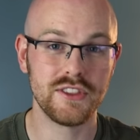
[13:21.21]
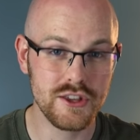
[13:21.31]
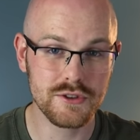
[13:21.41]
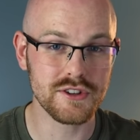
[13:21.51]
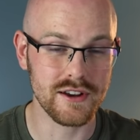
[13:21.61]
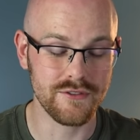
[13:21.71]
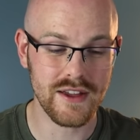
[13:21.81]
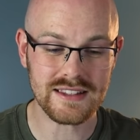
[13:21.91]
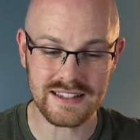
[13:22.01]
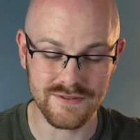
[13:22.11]
The user
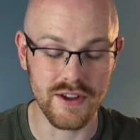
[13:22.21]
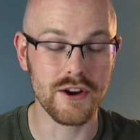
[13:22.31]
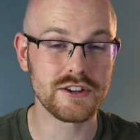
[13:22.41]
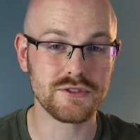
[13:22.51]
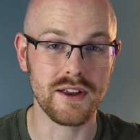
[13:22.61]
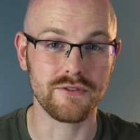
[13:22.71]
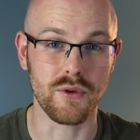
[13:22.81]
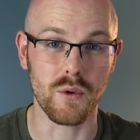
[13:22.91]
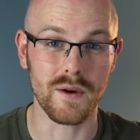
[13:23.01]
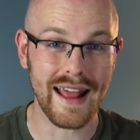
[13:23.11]
interface is very
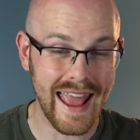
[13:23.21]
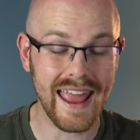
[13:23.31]
straightforward